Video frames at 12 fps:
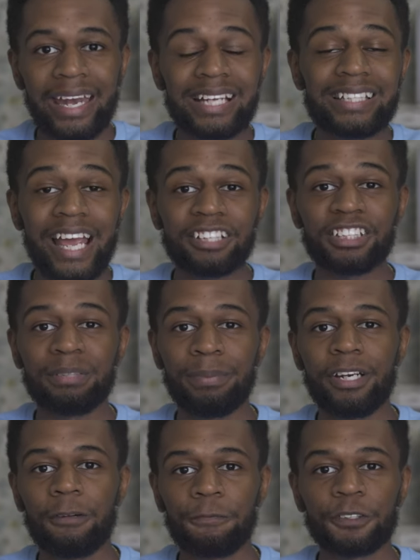and it's actually
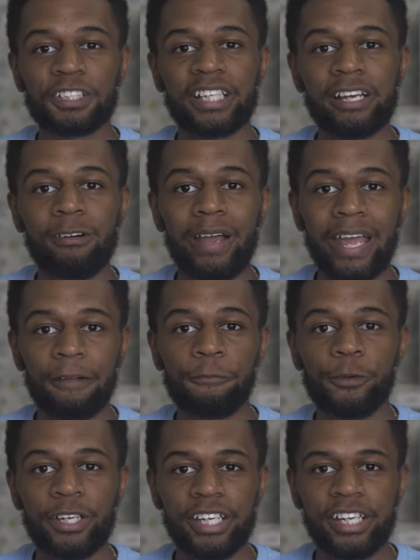been up for sale
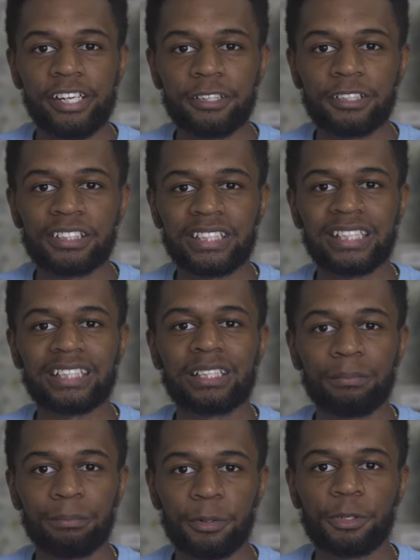every year since
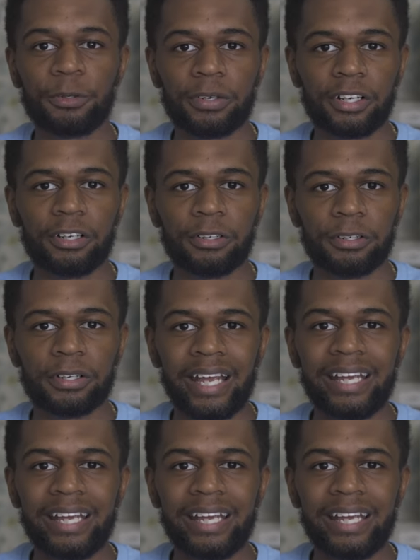the murder occurred,